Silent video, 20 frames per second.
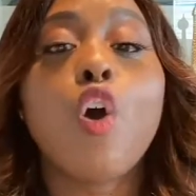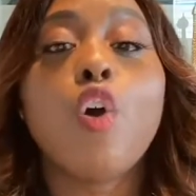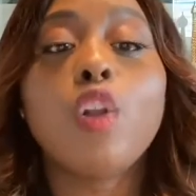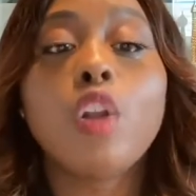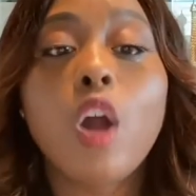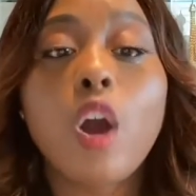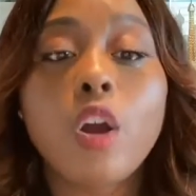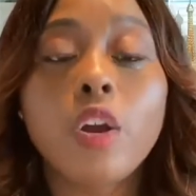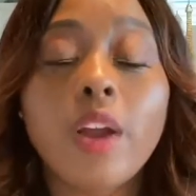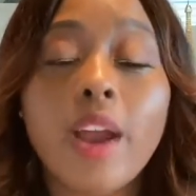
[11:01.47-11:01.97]

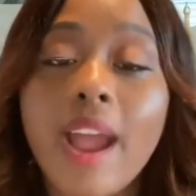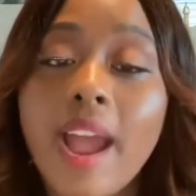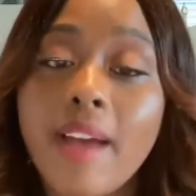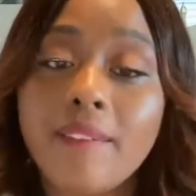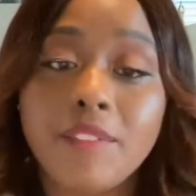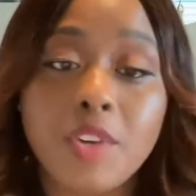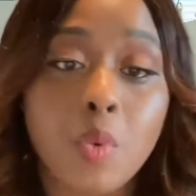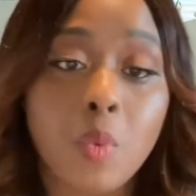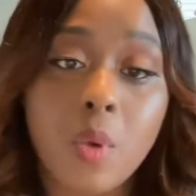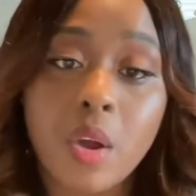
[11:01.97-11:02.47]
longer have
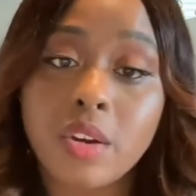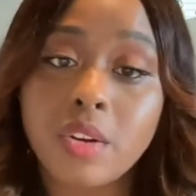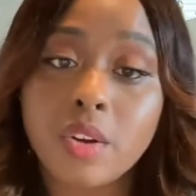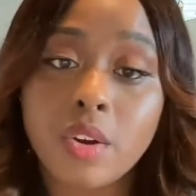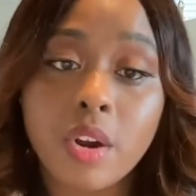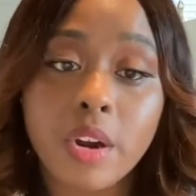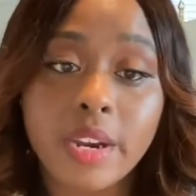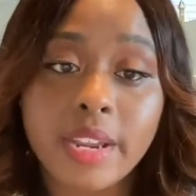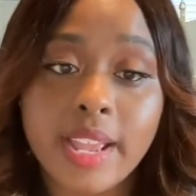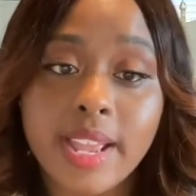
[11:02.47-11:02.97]
to wonder
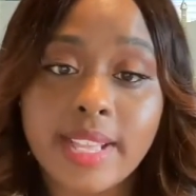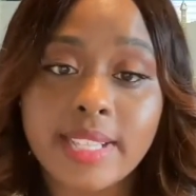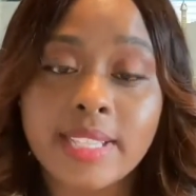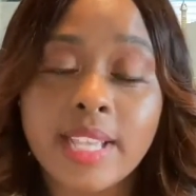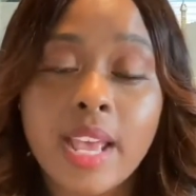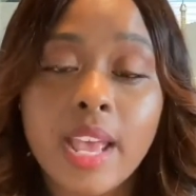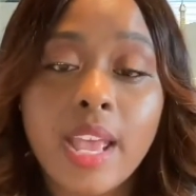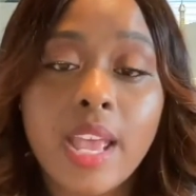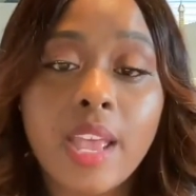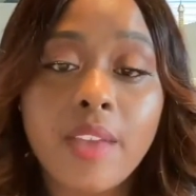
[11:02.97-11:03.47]
or guess
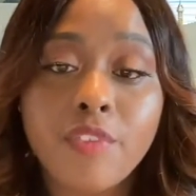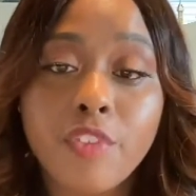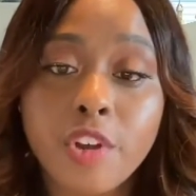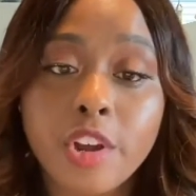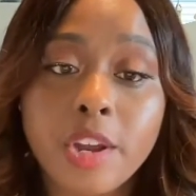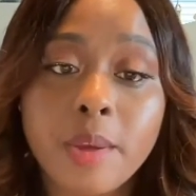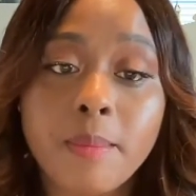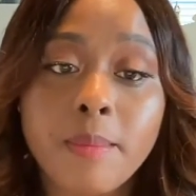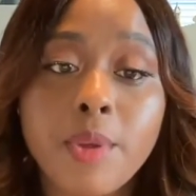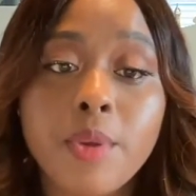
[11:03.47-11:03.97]
if you're
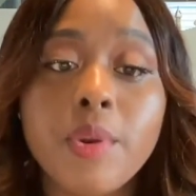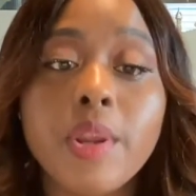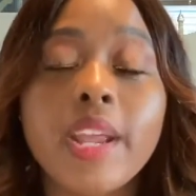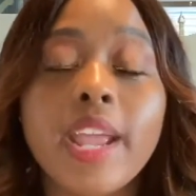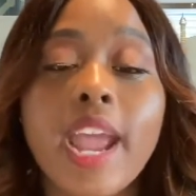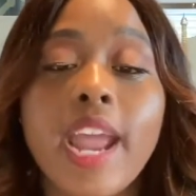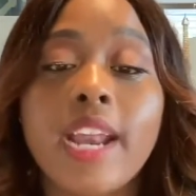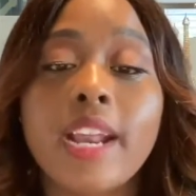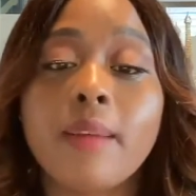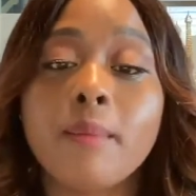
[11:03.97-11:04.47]

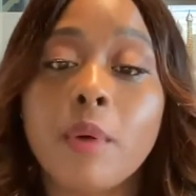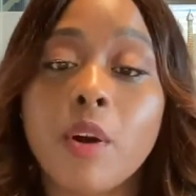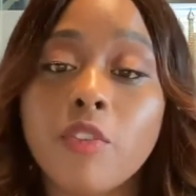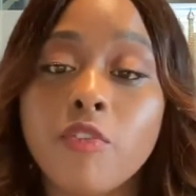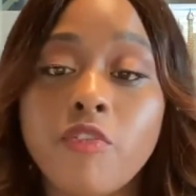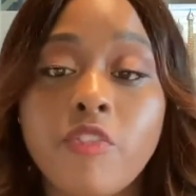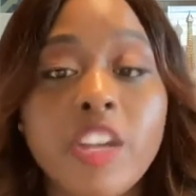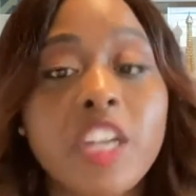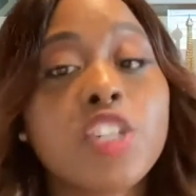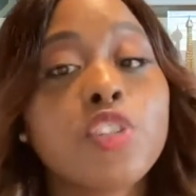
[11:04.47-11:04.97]
communicating both
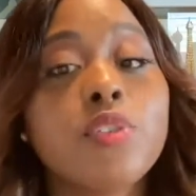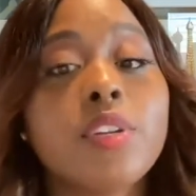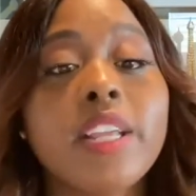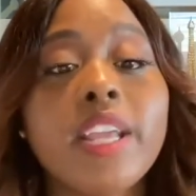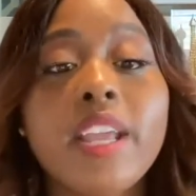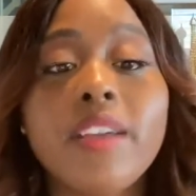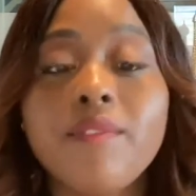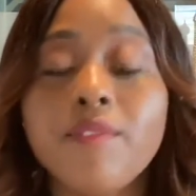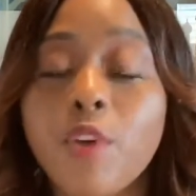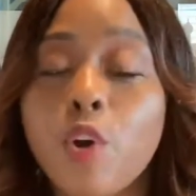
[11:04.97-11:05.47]

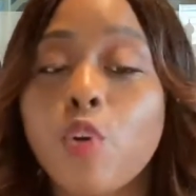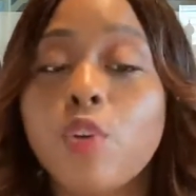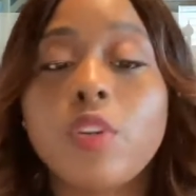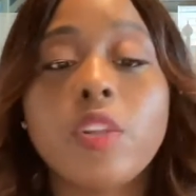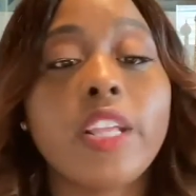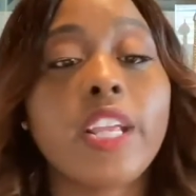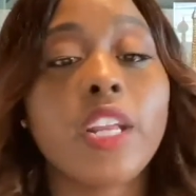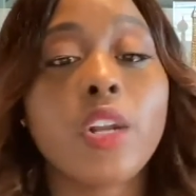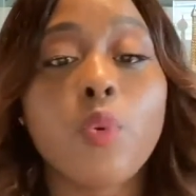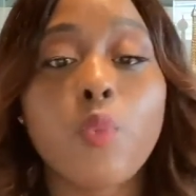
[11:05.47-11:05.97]
visually and
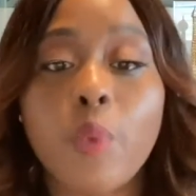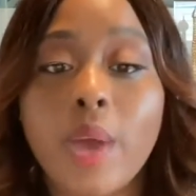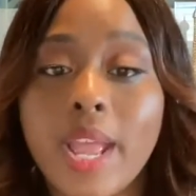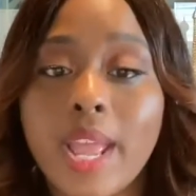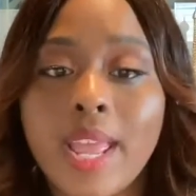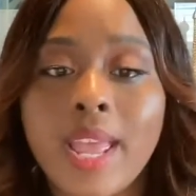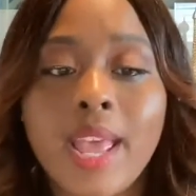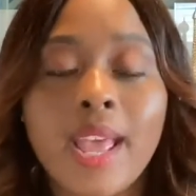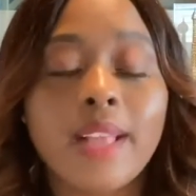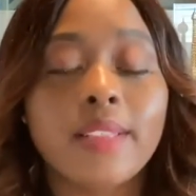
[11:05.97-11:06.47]
vocally in a
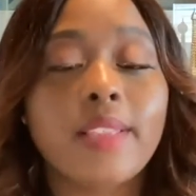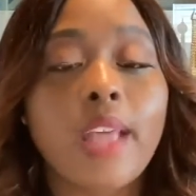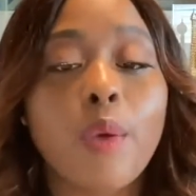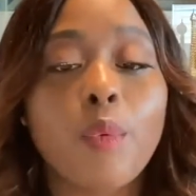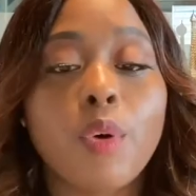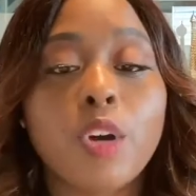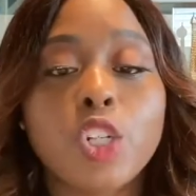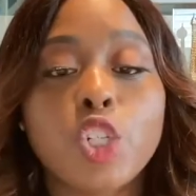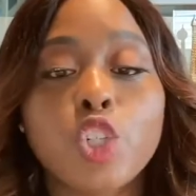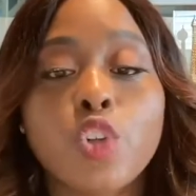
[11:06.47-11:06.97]
way that
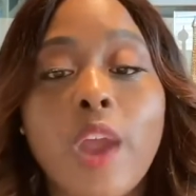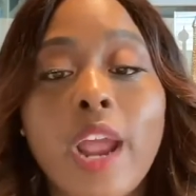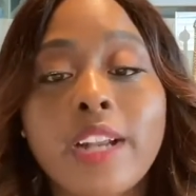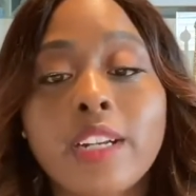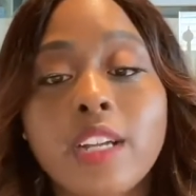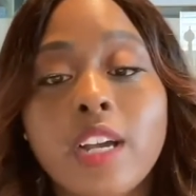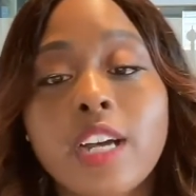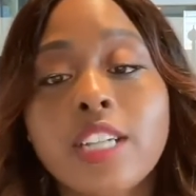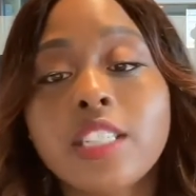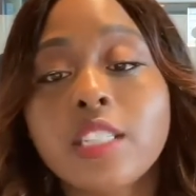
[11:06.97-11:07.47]
will
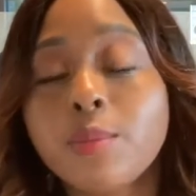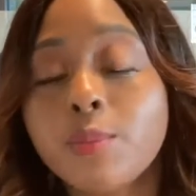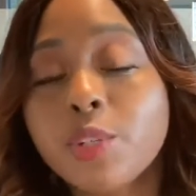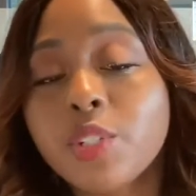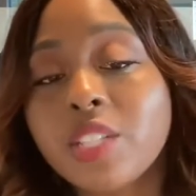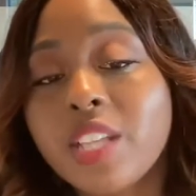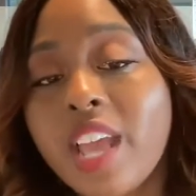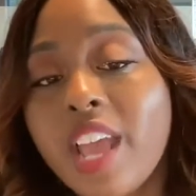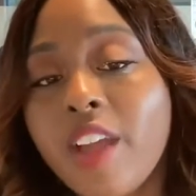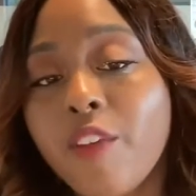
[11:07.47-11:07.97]
attract
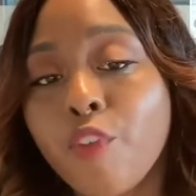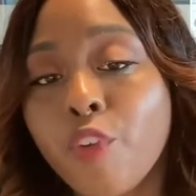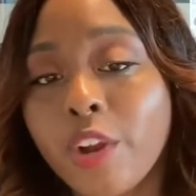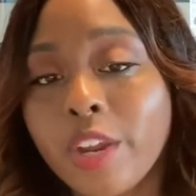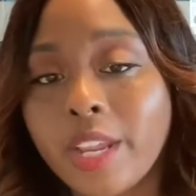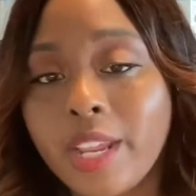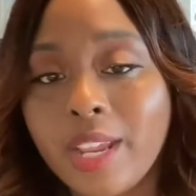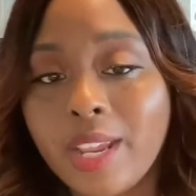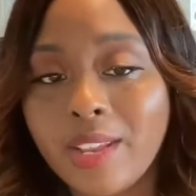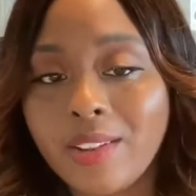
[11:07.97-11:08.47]
customers ever
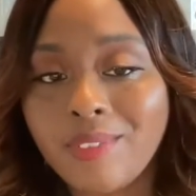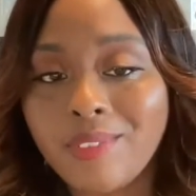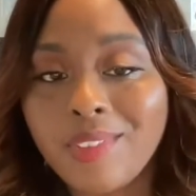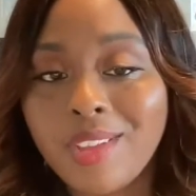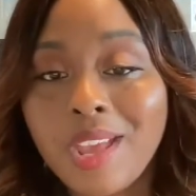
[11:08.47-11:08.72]
again.